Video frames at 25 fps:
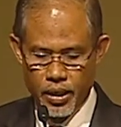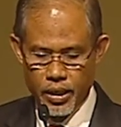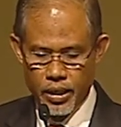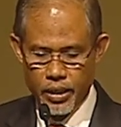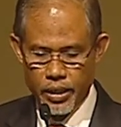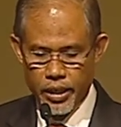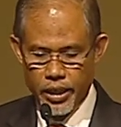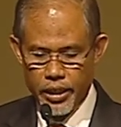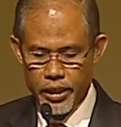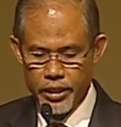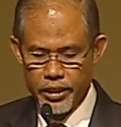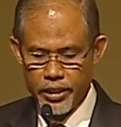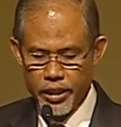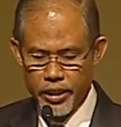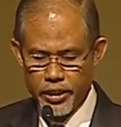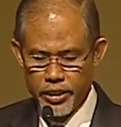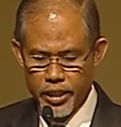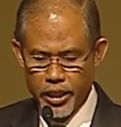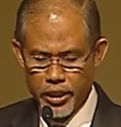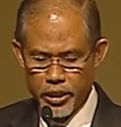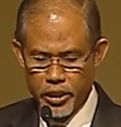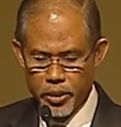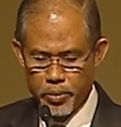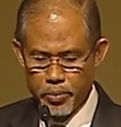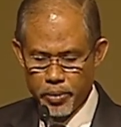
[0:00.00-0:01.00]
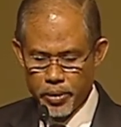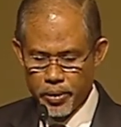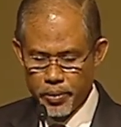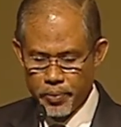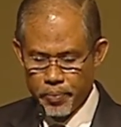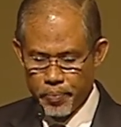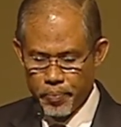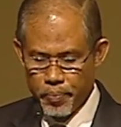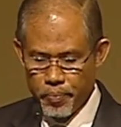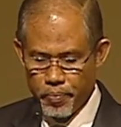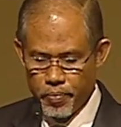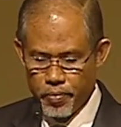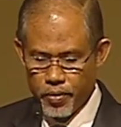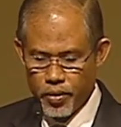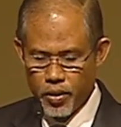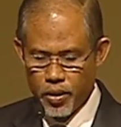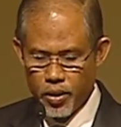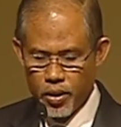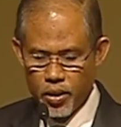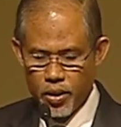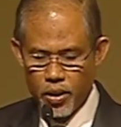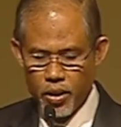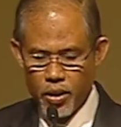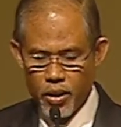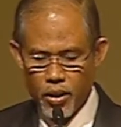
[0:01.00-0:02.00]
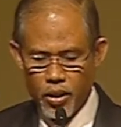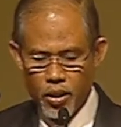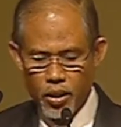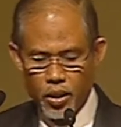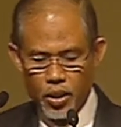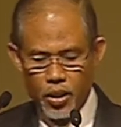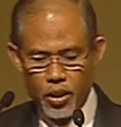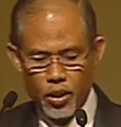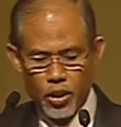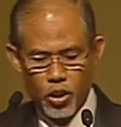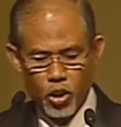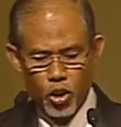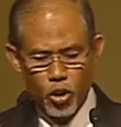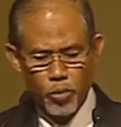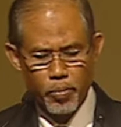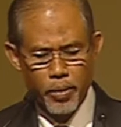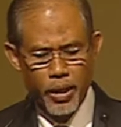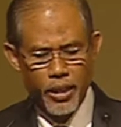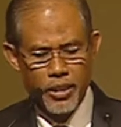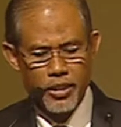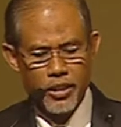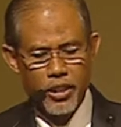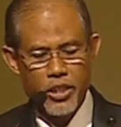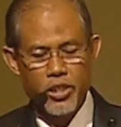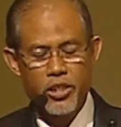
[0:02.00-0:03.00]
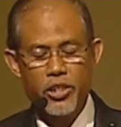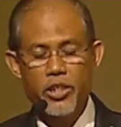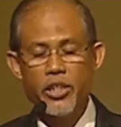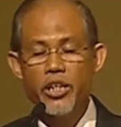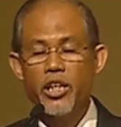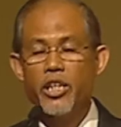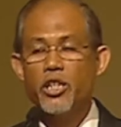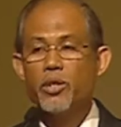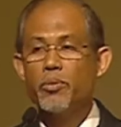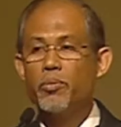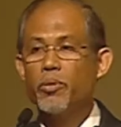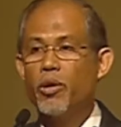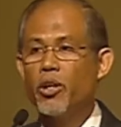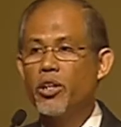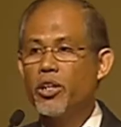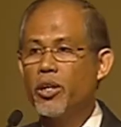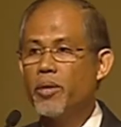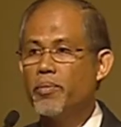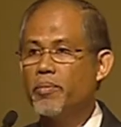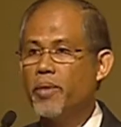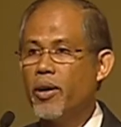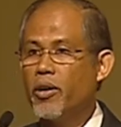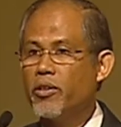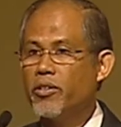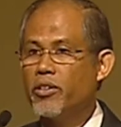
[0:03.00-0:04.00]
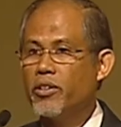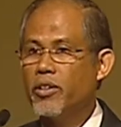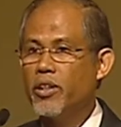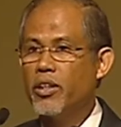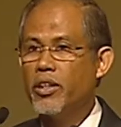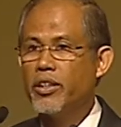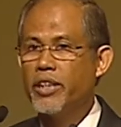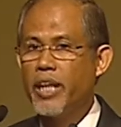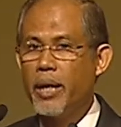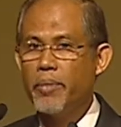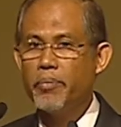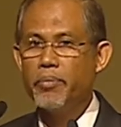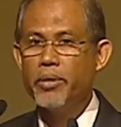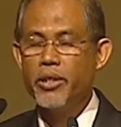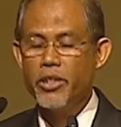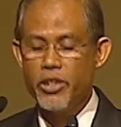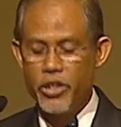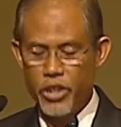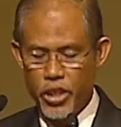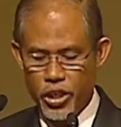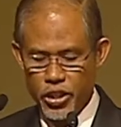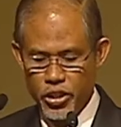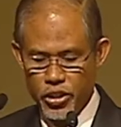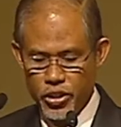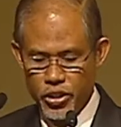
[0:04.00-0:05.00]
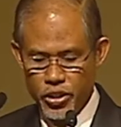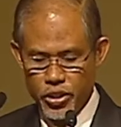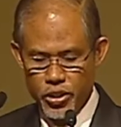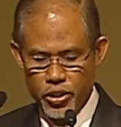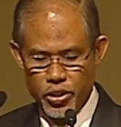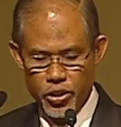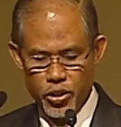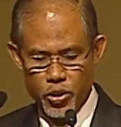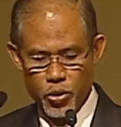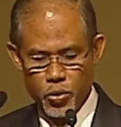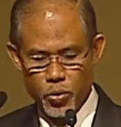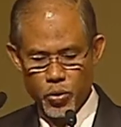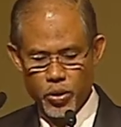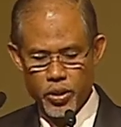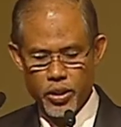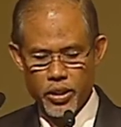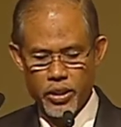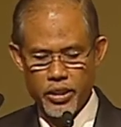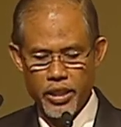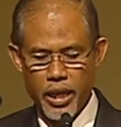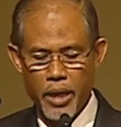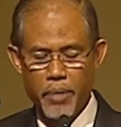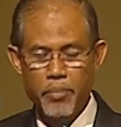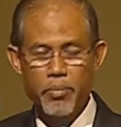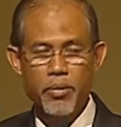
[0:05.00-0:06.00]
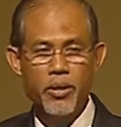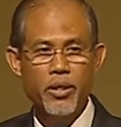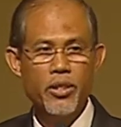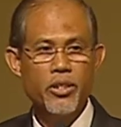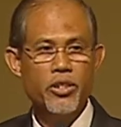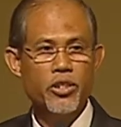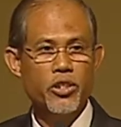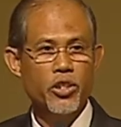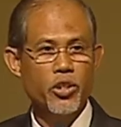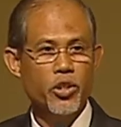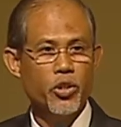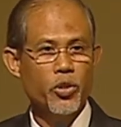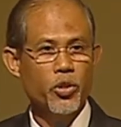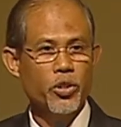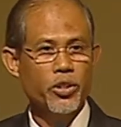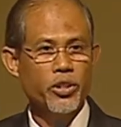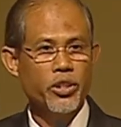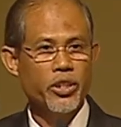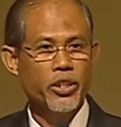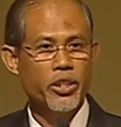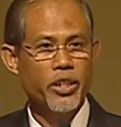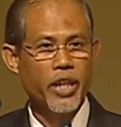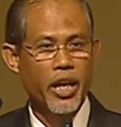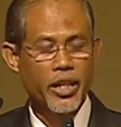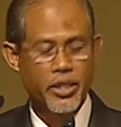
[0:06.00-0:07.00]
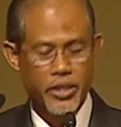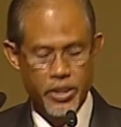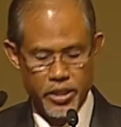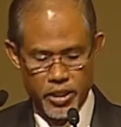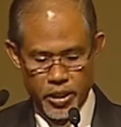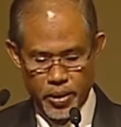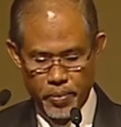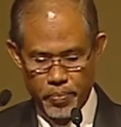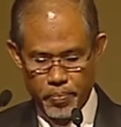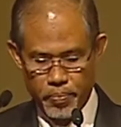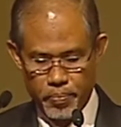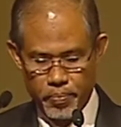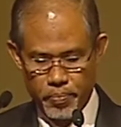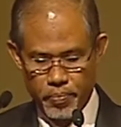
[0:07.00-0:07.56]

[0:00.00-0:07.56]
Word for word: Ladies and gentlemen, globalization has brought about rapid changes to the cyber security landscape.